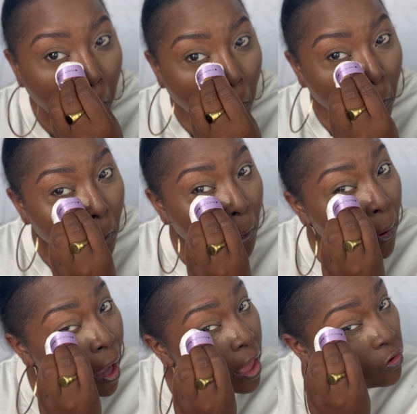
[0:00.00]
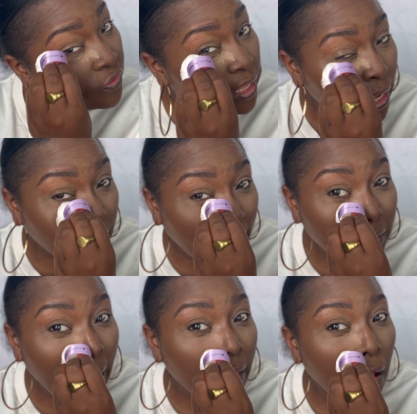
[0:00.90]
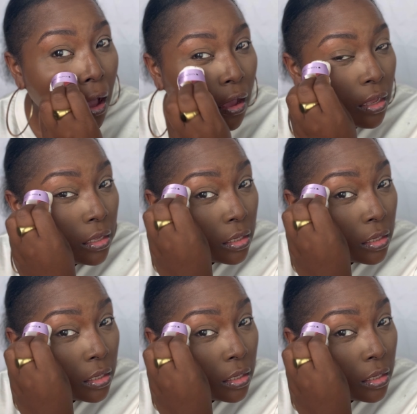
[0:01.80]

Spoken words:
Oh, I don't think I like that, y'all.